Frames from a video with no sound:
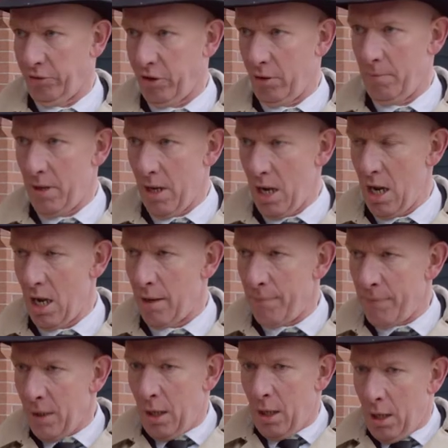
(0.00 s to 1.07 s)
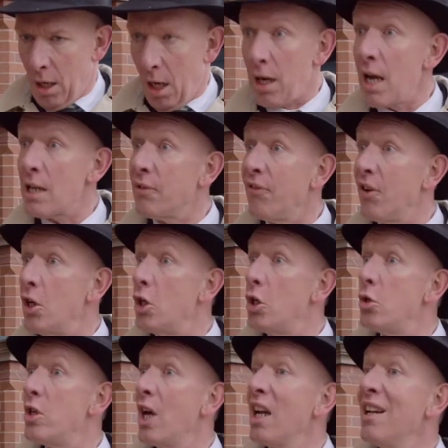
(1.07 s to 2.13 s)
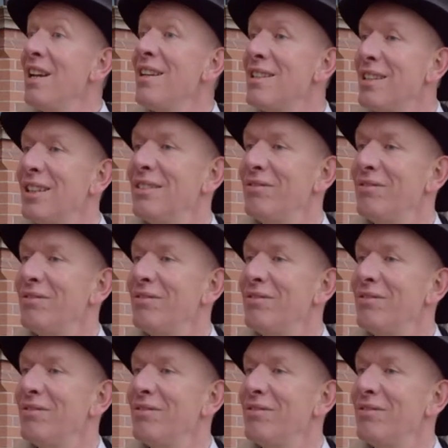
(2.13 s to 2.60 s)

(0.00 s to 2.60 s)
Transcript: from there. And as for who done it,